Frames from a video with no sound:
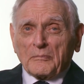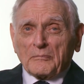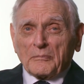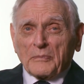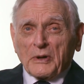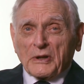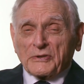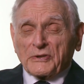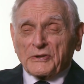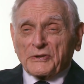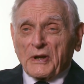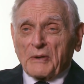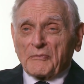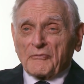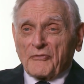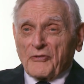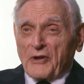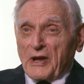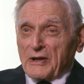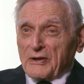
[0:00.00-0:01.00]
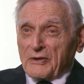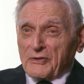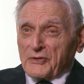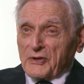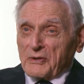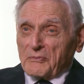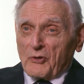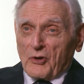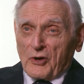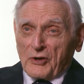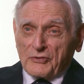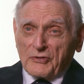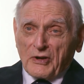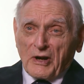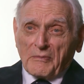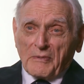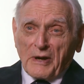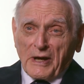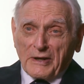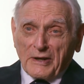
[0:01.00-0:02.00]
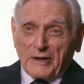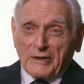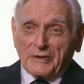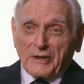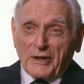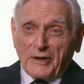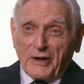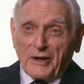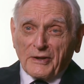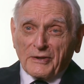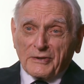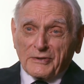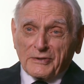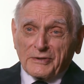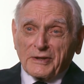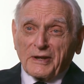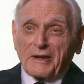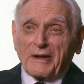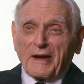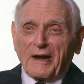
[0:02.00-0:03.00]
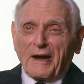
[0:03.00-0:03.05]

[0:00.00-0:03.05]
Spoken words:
But some failures are more traumatic than others.